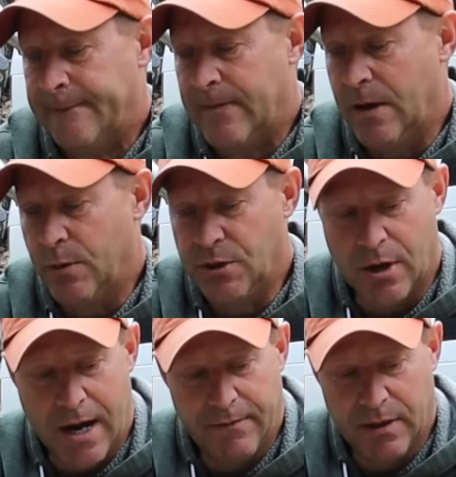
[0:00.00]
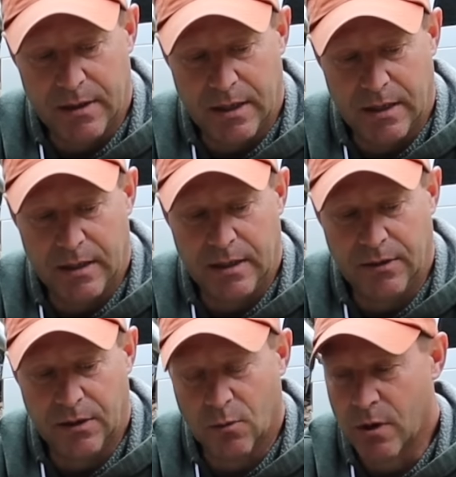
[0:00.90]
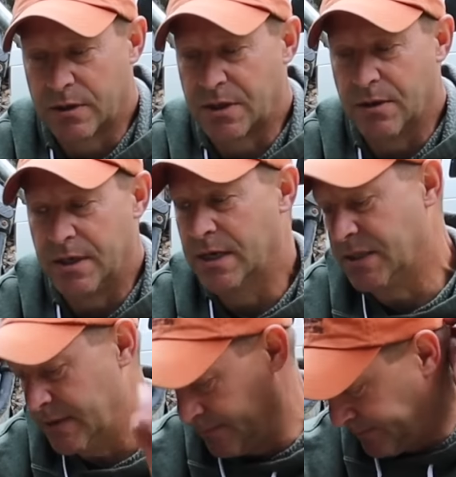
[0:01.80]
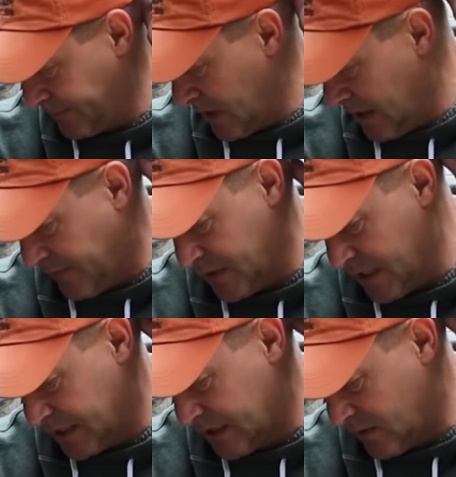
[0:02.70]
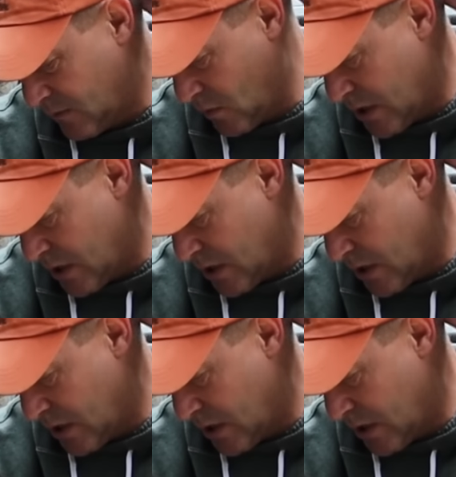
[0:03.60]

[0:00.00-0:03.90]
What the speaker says: and we drive it, and it either works or it doesn't. And if it doesn't, we're